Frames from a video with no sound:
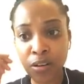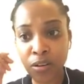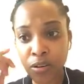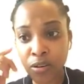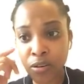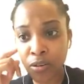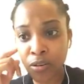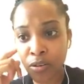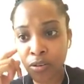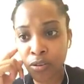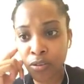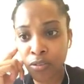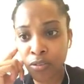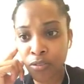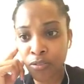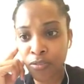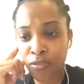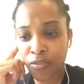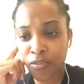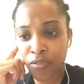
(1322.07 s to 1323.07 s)

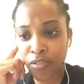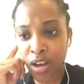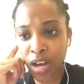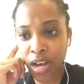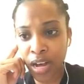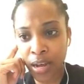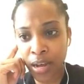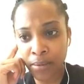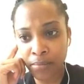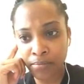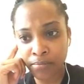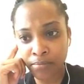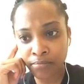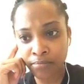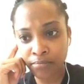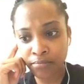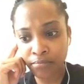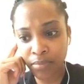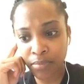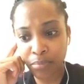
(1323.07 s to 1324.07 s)
of
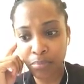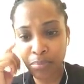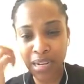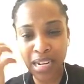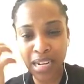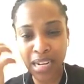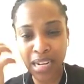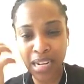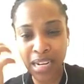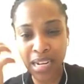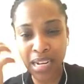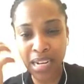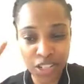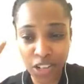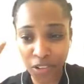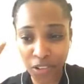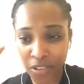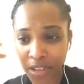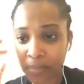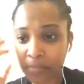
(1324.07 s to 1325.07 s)
blunt
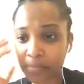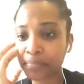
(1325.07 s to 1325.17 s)
injury.